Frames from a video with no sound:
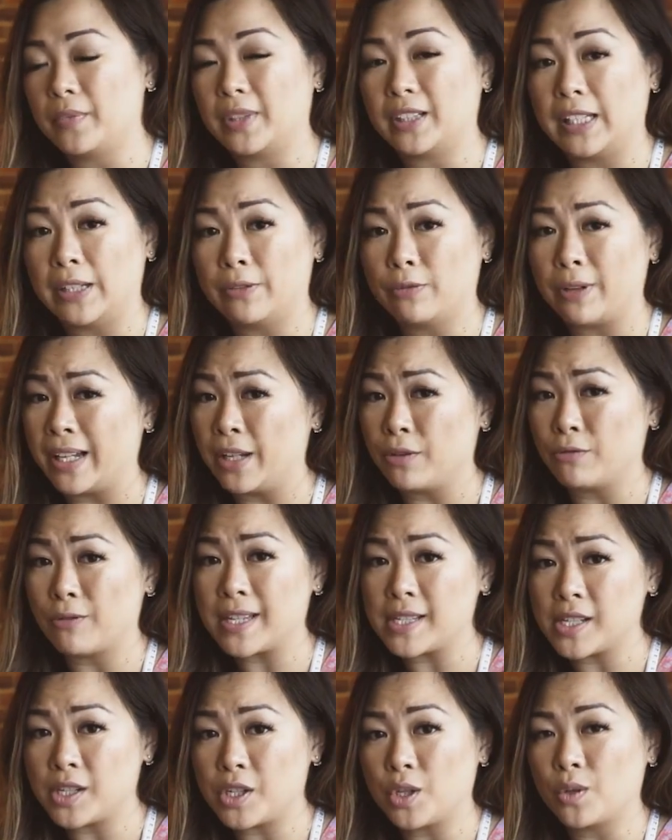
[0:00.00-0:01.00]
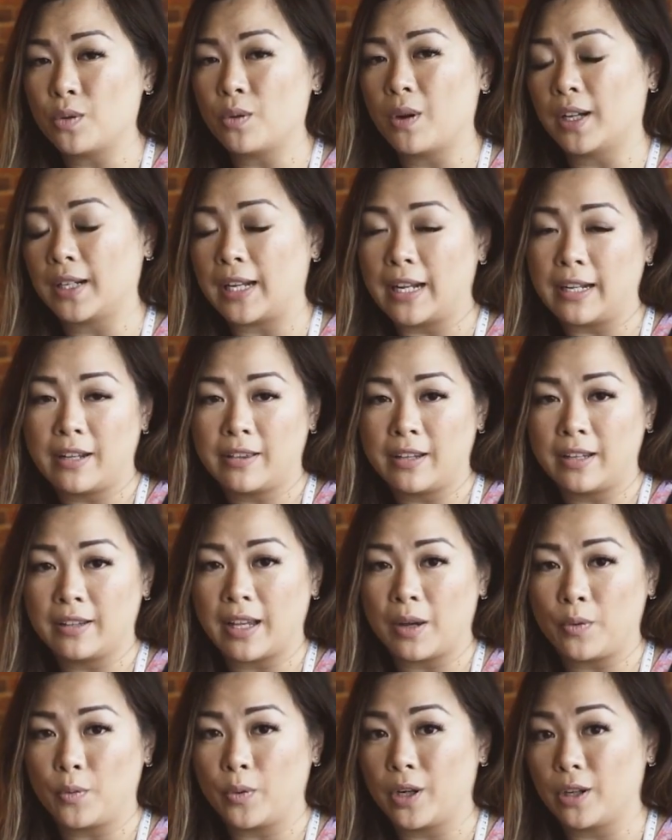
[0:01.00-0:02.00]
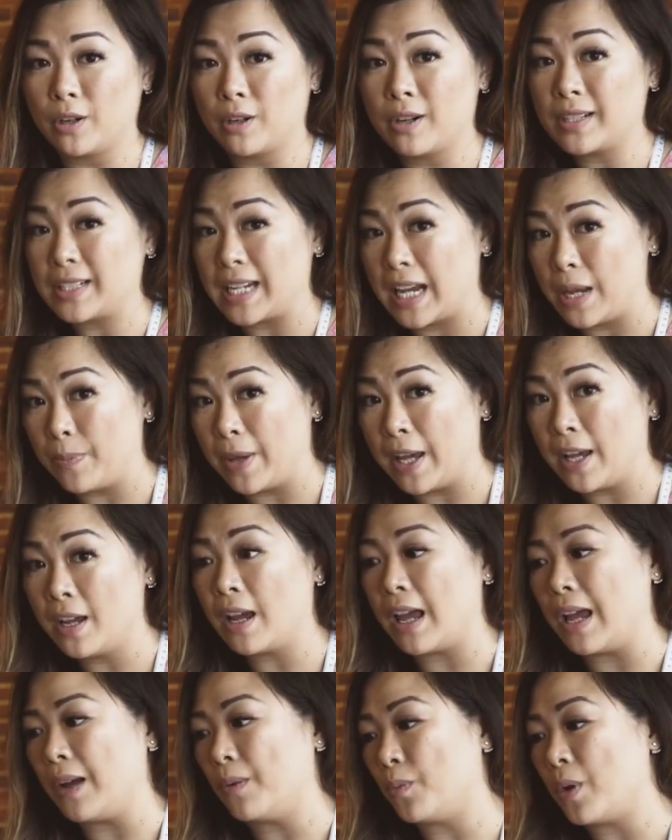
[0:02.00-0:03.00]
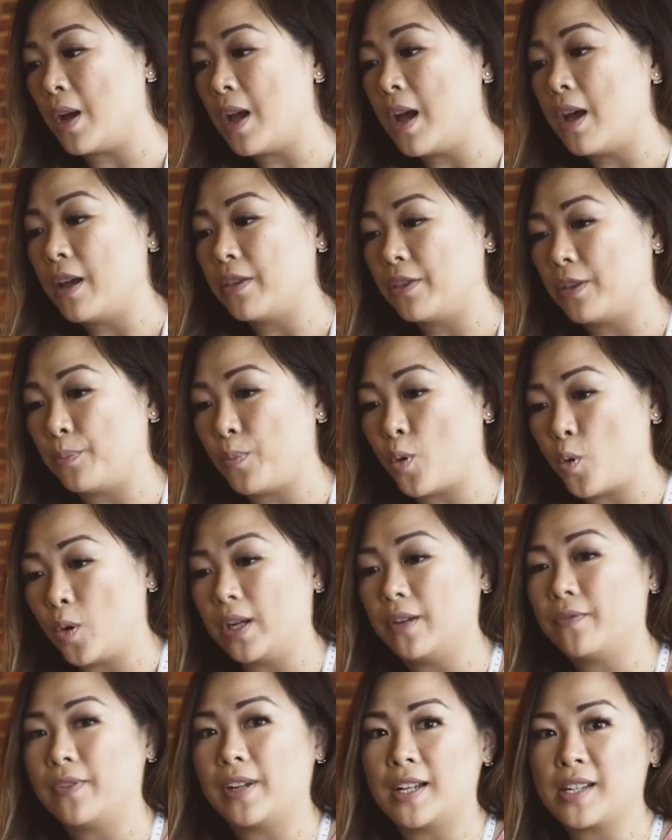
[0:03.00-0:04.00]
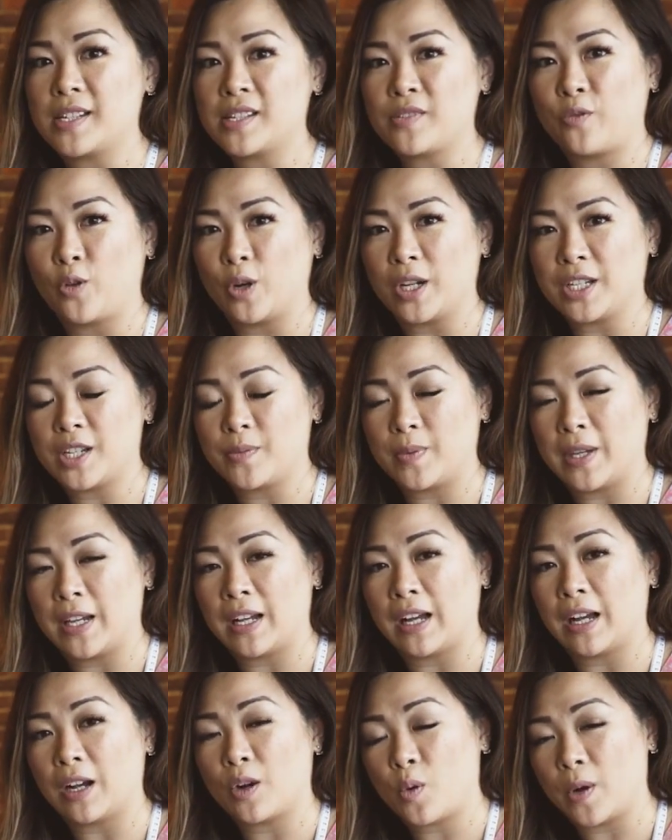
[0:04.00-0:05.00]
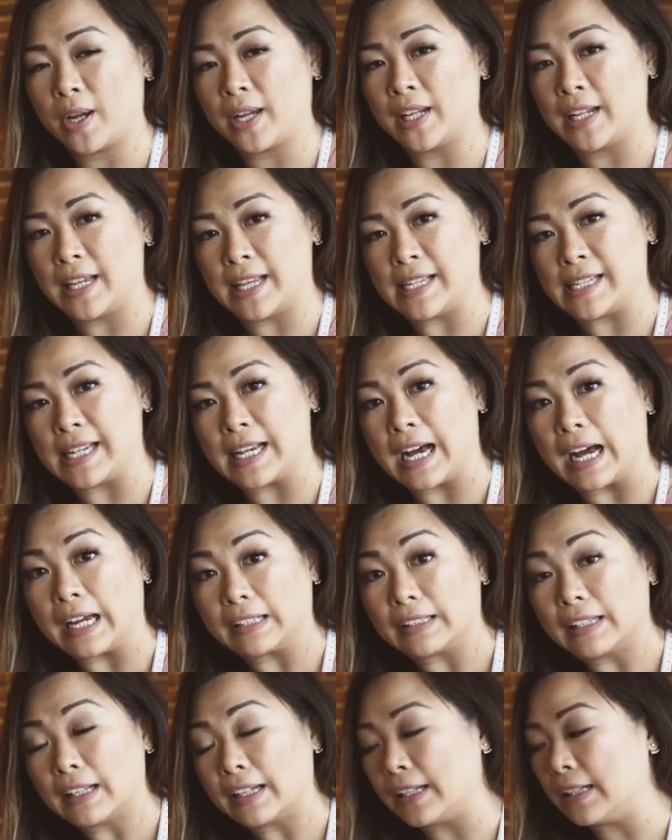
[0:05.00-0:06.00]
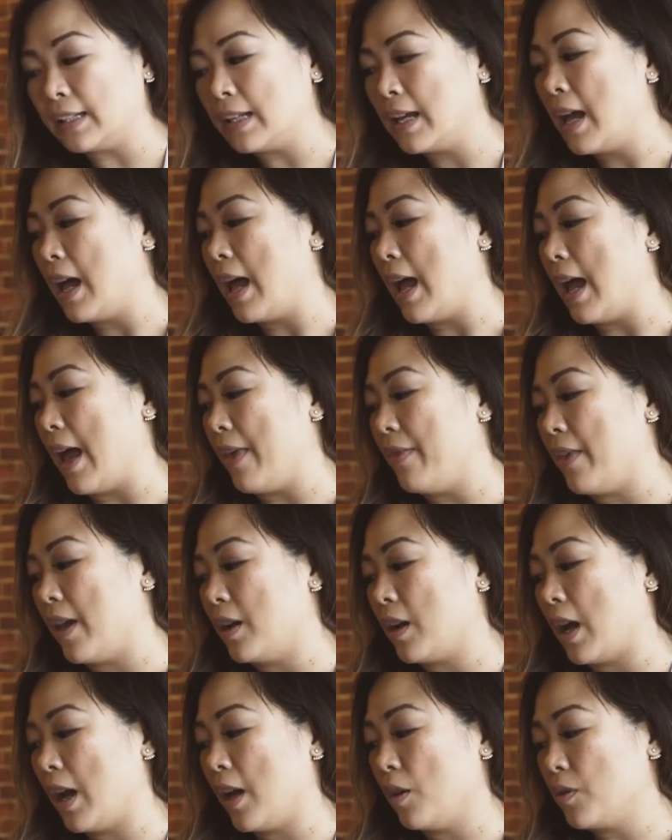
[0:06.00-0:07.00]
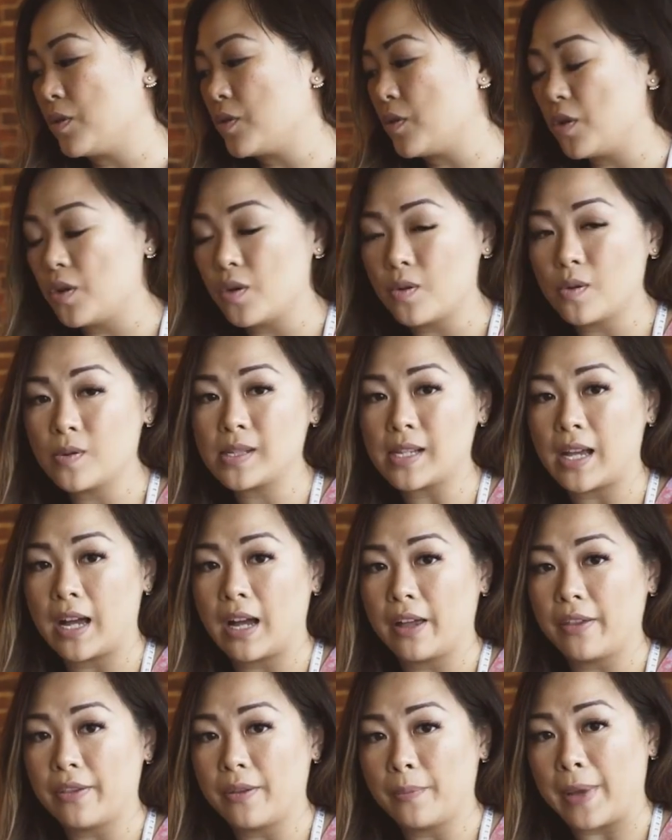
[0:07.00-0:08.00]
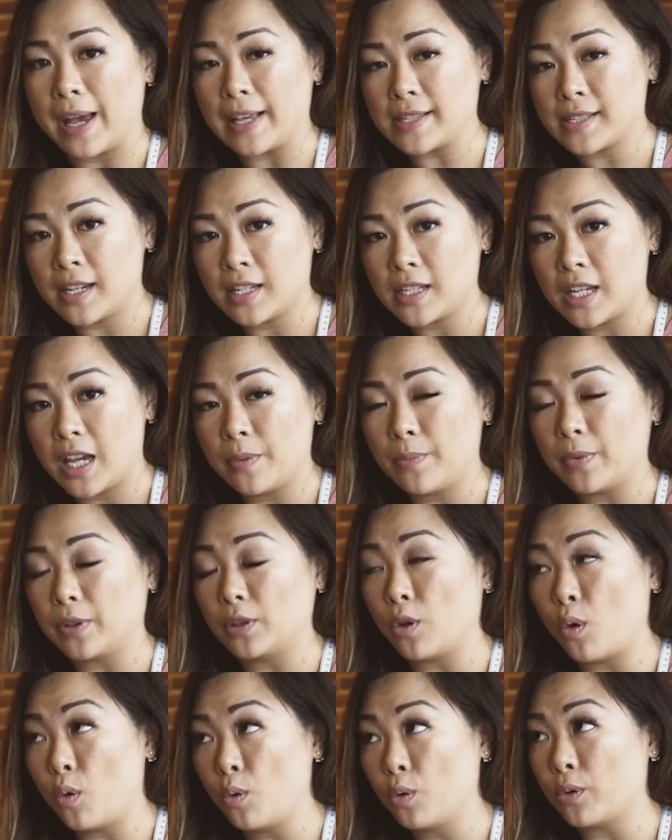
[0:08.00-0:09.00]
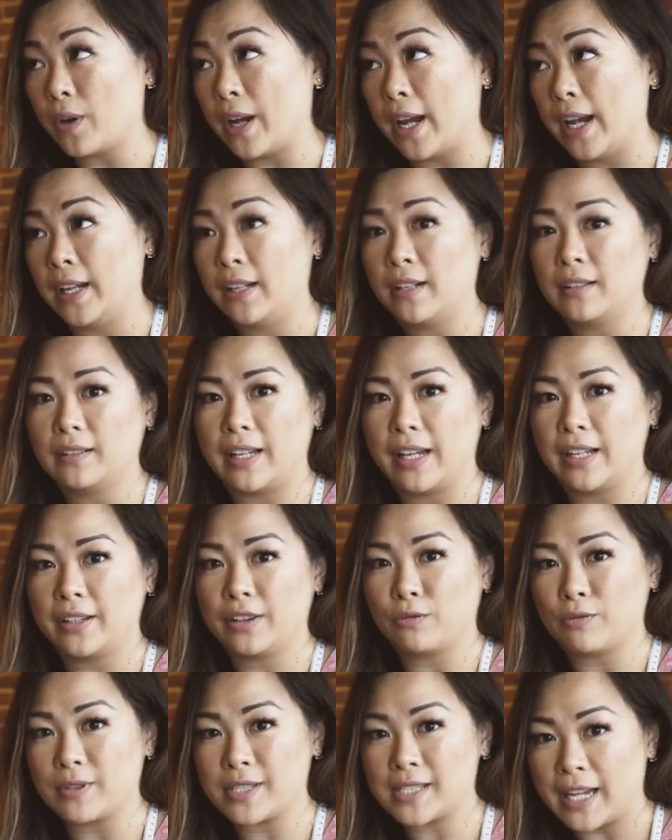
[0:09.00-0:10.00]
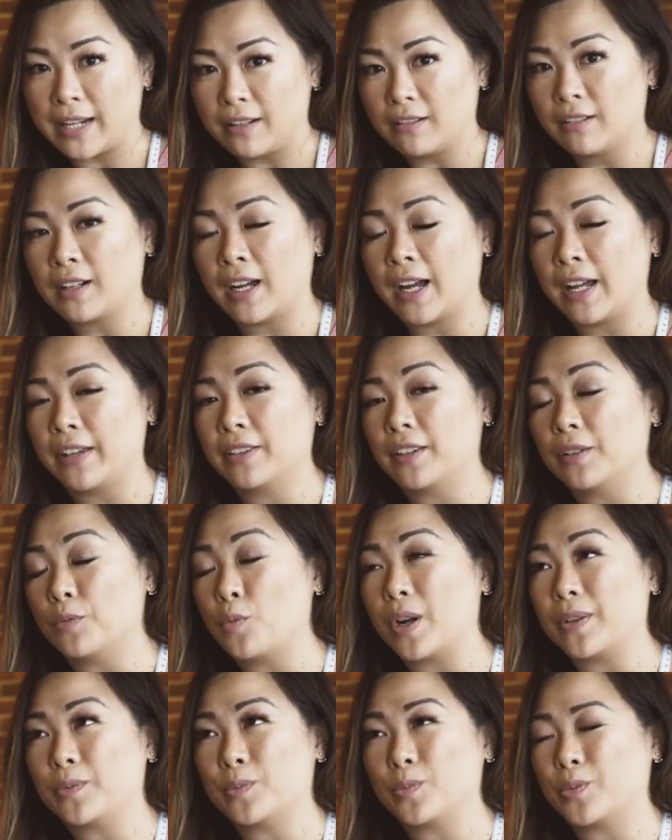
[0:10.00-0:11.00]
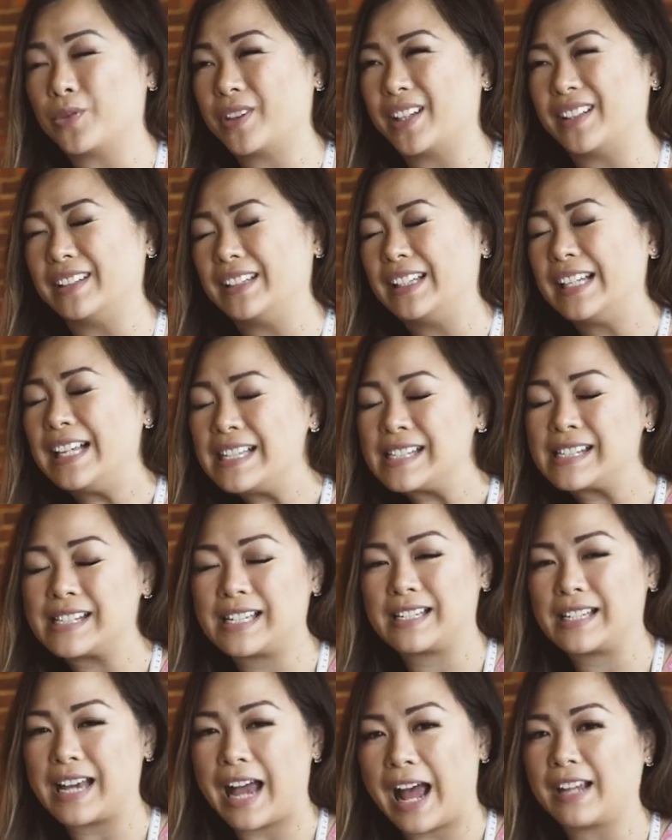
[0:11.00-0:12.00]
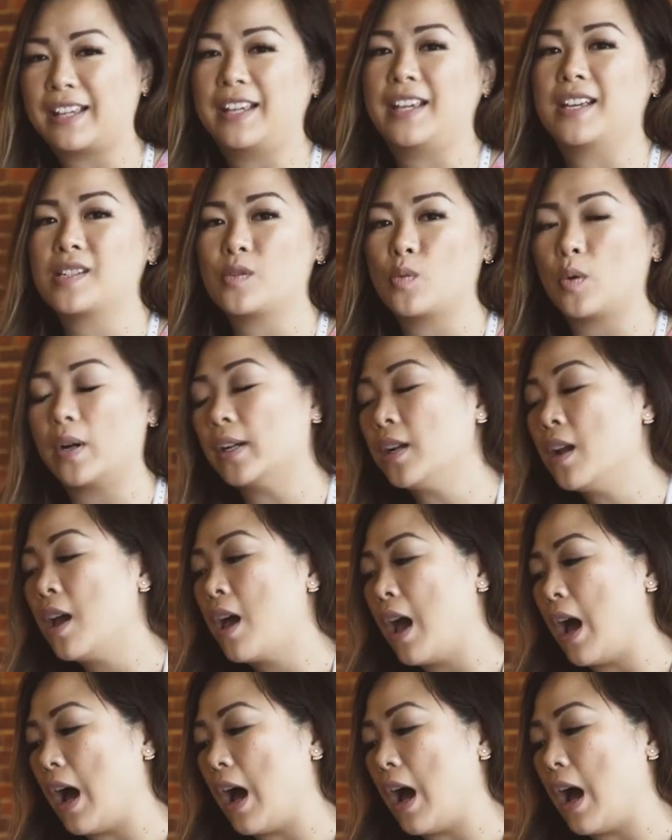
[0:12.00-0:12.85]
leave any residue on anything that we're taping, and the point of it is for it to be a quick and easy guideline. And then I also use the masking tape, low grade, like the recycled kind, the least tackiest one,